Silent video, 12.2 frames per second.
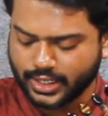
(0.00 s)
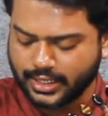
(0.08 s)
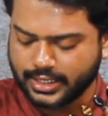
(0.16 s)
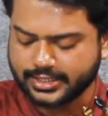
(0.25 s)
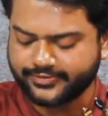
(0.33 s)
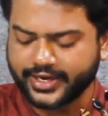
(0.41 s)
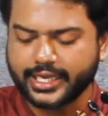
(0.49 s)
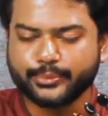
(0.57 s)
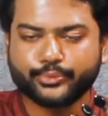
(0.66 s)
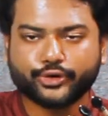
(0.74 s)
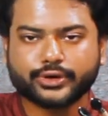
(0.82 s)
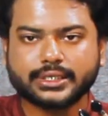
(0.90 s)
it's very
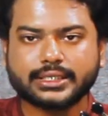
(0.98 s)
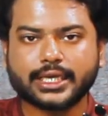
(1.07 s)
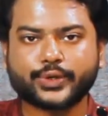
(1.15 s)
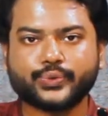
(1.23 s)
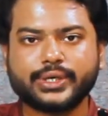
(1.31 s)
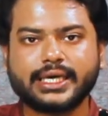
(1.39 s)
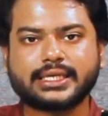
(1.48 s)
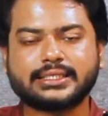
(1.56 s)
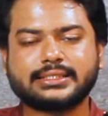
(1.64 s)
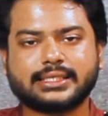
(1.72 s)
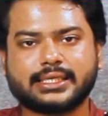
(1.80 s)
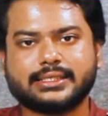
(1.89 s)
important that we
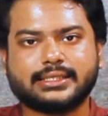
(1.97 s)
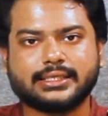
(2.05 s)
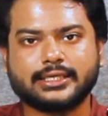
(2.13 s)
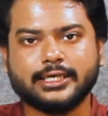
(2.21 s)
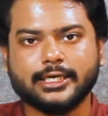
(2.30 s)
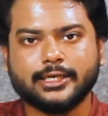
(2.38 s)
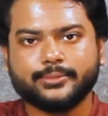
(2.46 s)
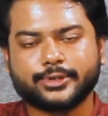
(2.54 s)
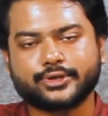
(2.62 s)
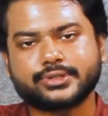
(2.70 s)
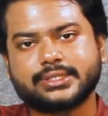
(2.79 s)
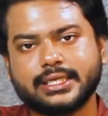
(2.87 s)
get tired,
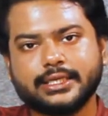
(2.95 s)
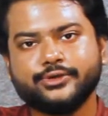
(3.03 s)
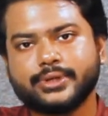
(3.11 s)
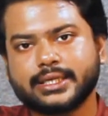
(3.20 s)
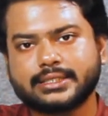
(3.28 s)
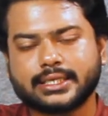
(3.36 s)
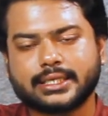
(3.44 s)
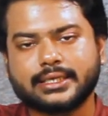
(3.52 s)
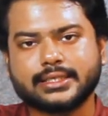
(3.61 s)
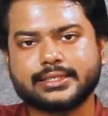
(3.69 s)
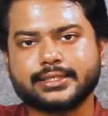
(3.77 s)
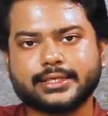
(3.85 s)
because till you get
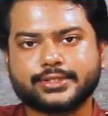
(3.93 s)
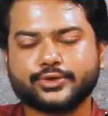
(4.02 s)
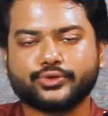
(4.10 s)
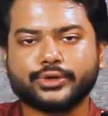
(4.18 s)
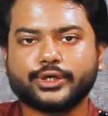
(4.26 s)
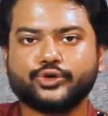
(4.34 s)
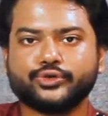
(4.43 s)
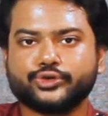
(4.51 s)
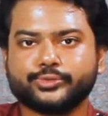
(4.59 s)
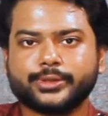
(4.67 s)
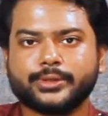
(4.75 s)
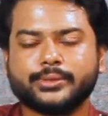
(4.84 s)
tired, it's only going
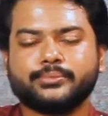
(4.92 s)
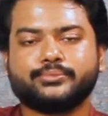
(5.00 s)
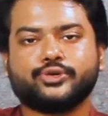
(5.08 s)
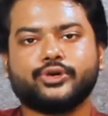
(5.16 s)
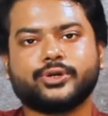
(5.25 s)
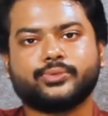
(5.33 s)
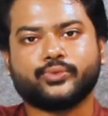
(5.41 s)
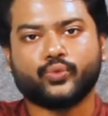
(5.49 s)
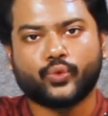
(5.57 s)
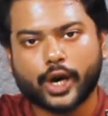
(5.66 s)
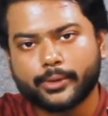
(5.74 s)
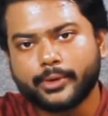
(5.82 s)
to be called
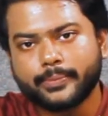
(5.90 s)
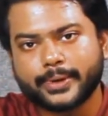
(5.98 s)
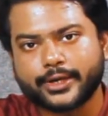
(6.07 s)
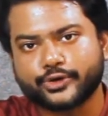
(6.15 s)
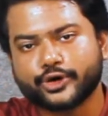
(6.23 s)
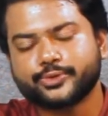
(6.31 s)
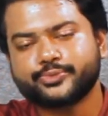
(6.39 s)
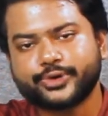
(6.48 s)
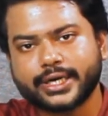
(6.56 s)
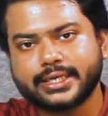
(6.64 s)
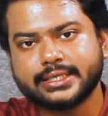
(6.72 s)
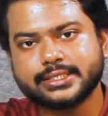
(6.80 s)
warm-up and not
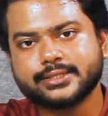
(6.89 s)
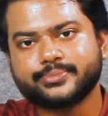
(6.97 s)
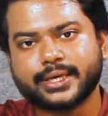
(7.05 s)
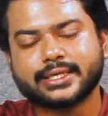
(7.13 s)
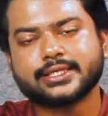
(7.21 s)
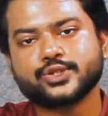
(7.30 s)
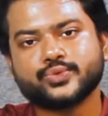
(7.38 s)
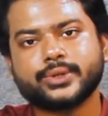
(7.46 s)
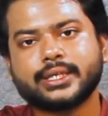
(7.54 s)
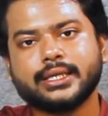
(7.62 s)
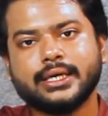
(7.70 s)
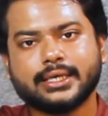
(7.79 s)
practice. Practice
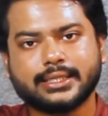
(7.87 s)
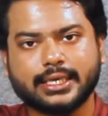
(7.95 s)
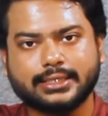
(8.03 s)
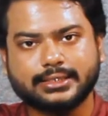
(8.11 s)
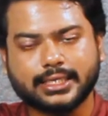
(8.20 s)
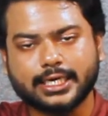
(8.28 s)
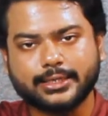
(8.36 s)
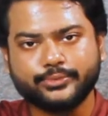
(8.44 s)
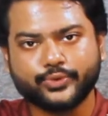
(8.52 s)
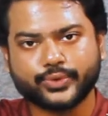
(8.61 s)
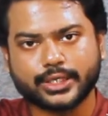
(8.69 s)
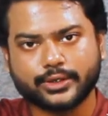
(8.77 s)
will, that
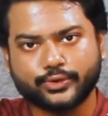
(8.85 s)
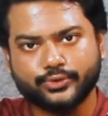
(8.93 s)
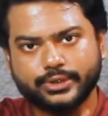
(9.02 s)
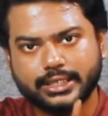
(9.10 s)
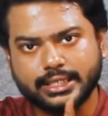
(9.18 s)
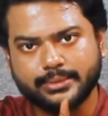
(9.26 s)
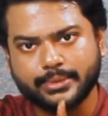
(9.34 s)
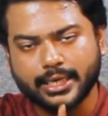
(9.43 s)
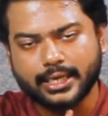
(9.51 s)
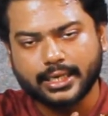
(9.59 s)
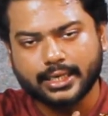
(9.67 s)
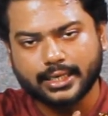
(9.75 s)
time will only,
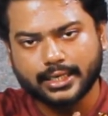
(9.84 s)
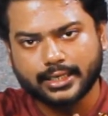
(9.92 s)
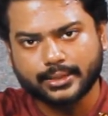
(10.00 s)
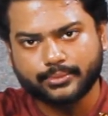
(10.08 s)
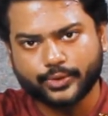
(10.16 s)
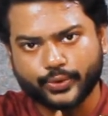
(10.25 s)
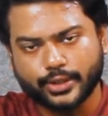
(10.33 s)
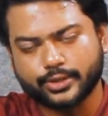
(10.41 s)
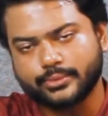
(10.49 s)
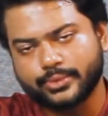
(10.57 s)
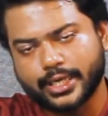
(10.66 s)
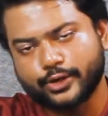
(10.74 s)

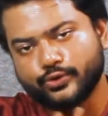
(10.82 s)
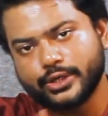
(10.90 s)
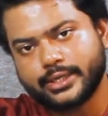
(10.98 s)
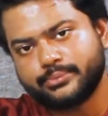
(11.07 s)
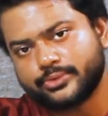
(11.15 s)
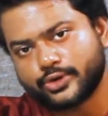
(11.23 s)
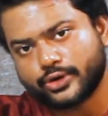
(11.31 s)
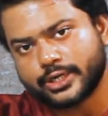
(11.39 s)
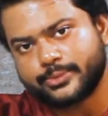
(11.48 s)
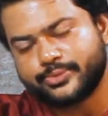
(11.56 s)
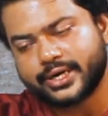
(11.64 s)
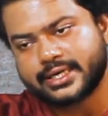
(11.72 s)
can only call
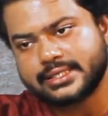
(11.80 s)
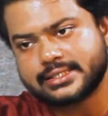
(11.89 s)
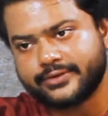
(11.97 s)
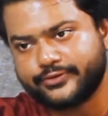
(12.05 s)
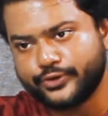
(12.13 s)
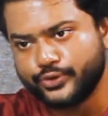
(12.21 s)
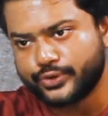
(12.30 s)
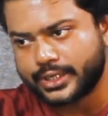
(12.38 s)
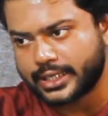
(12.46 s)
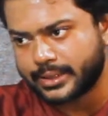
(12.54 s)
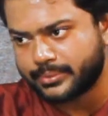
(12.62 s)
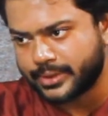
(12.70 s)
it practice if you
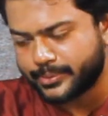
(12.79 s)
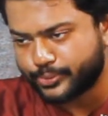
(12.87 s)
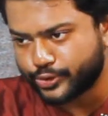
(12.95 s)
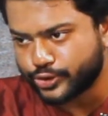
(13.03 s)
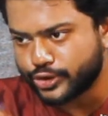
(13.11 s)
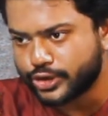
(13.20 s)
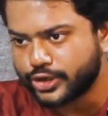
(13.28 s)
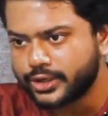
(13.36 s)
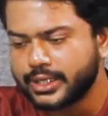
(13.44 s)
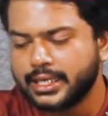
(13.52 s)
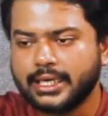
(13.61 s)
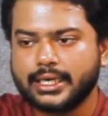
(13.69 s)
can
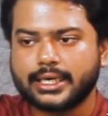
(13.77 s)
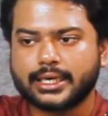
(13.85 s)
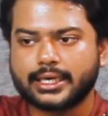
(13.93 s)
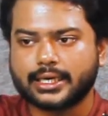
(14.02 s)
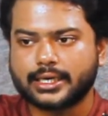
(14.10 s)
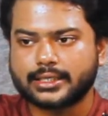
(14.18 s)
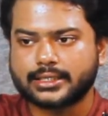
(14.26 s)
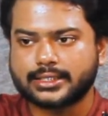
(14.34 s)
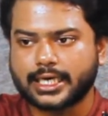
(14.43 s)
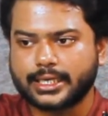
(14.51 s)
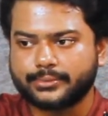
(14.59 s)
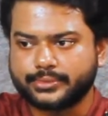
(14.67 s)
prolong the
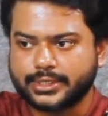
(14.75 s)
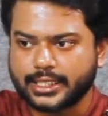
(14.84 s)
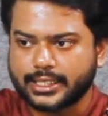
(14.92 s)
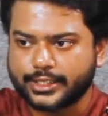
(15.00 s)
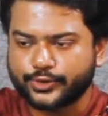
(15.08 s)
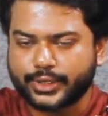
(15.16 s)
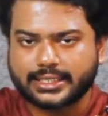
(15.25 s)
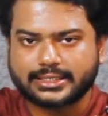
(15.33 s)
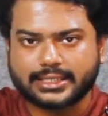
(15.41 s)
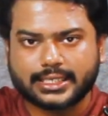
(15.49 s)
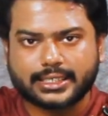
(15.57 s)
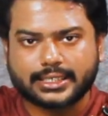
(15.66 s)
time till you
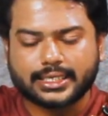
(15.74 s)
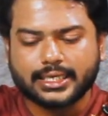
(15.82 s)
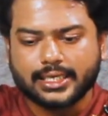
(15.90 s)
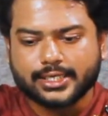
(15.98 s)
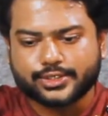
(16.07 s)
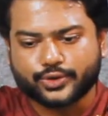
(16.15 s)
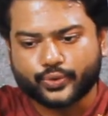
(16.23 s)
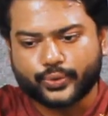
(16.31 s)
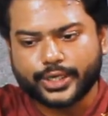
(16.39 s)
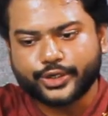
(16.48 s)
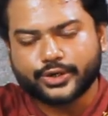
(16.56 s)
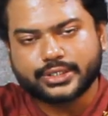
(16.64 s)
get tired. So
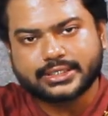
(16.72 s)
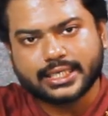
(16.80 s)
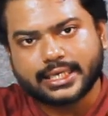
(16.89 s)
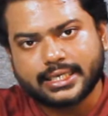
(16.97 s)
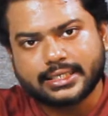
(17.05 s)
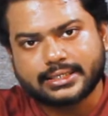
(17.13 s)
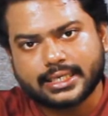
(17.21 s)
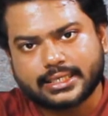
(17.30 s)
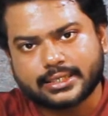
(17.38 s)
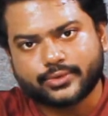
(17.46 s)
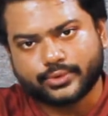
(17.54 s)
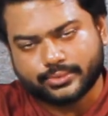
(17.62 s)
when you're tired,
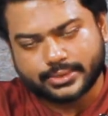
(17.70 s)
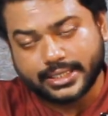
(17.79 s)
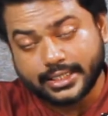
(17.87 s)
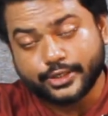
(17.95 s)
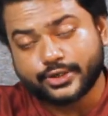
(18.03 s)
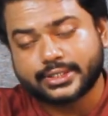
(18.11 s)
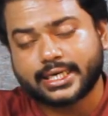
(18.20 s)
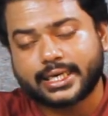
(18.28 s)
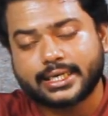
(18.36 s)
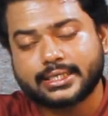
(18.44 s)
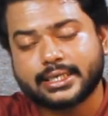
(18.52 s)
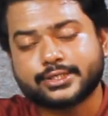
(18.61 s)
till you're
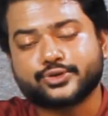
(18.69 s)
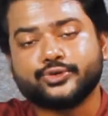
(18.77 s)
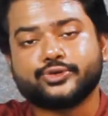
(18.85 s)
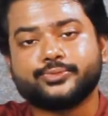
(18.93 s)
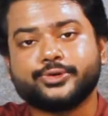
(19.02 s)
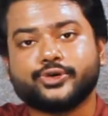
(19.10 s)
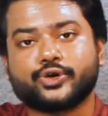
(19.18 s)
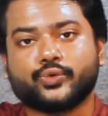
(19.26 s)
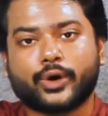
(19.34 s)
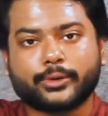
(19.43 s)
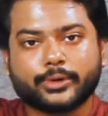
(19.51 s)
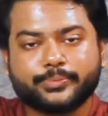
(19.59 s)
tired, that is going to be your
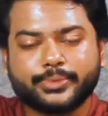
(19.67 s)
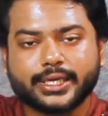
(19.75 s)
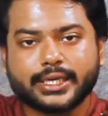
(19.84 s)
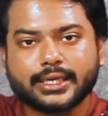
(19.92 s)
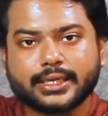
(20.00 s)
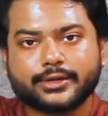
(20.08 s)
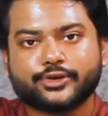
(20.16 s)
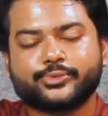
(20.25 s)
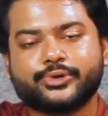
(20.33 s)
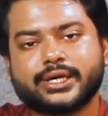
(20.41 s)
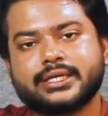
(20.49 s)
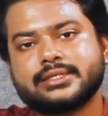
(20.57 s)
warm-up period, and your
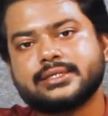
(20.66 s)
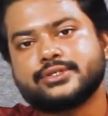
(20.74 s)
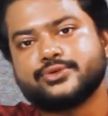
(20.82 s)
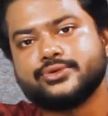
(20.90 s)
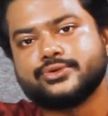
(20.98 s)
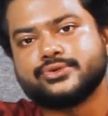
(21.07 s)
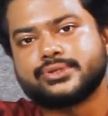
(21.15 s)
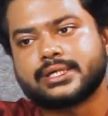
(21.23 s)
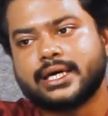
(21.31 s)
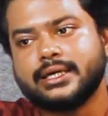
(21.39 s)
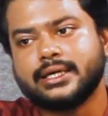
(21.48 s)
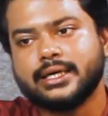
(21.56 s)
practice is going to
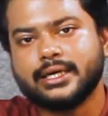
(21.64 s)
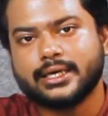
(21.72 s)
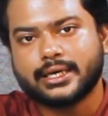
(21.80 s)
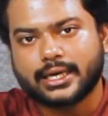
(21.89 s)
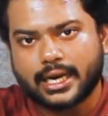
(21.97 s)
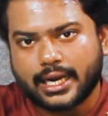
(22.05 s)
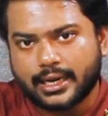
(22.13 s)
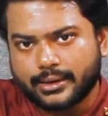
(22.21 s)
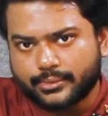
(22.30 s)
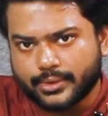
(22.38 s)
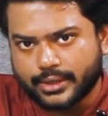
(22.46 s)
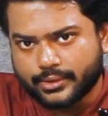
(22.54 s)
start
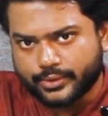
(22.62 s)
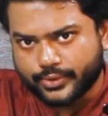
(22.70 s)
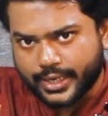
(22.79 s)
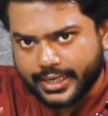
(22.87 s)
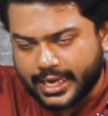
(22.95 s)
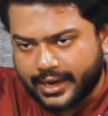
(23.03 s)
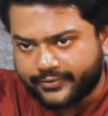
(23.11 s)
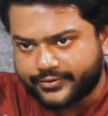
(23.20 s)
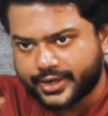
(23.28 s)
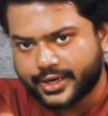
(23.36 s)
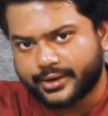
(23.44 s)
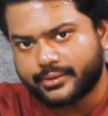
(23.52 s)
right
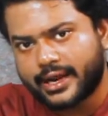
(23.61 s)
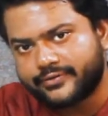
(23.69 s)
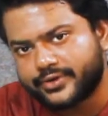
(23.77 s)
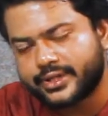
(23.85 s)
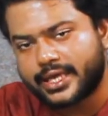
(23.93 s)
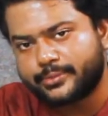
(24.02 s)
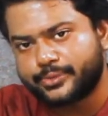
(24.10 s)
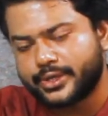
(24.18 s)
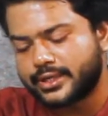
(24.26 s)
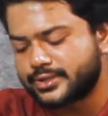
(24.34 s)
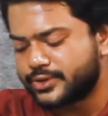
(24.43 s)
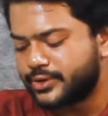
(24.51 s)
after that
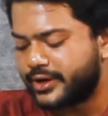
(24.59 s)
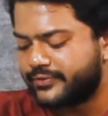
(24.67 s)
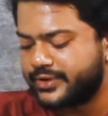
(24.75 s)
period. So if